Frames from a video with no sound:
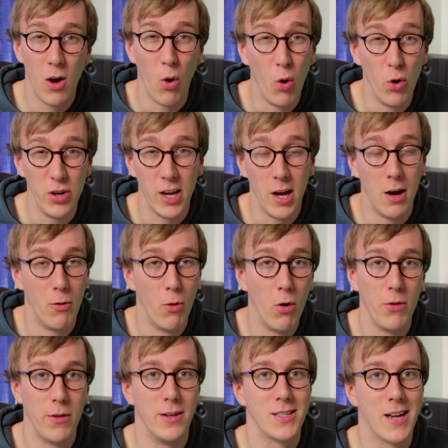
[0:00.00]
audio,
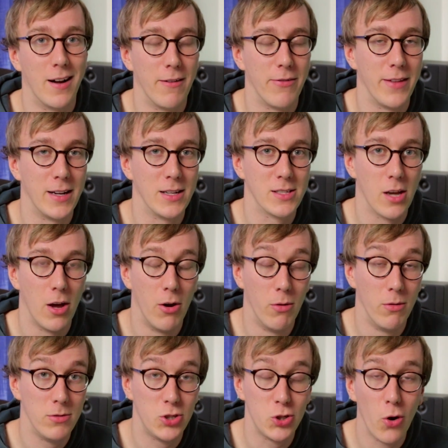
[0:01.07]
all those kind of things.
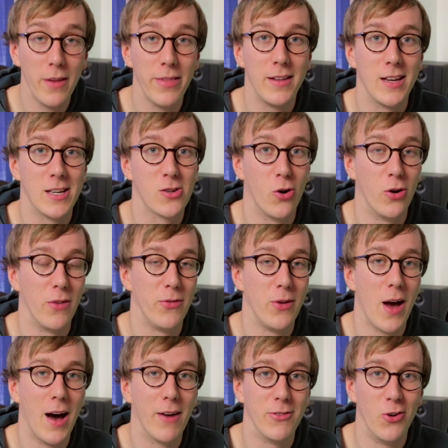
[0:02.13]
So join the Discord if you
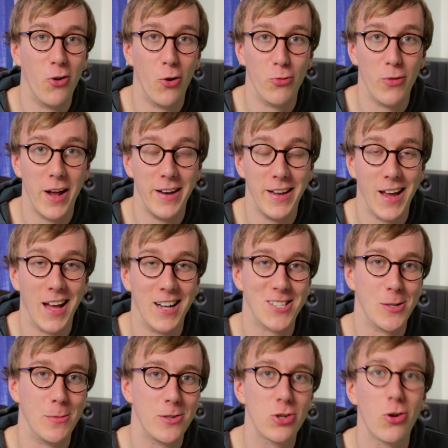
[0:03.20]
haven't already and
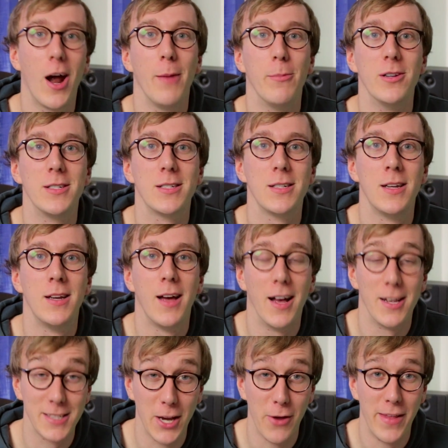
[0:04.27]
subscribers.
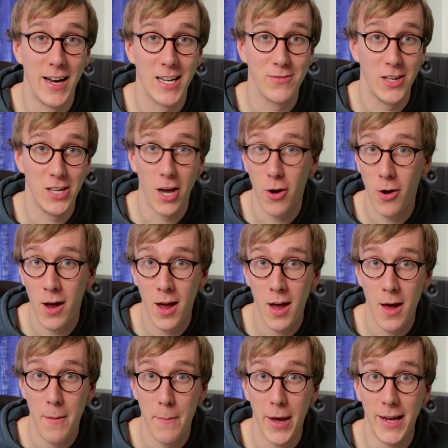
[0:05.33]
I'll see you in the next video.
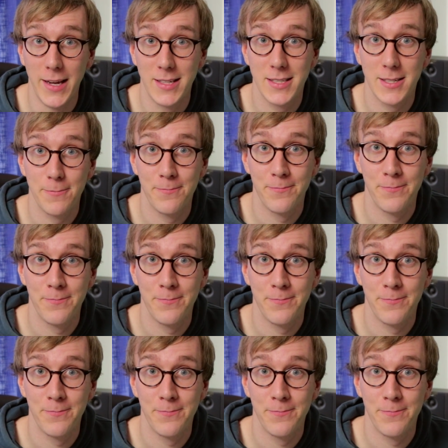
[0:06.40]
Peace.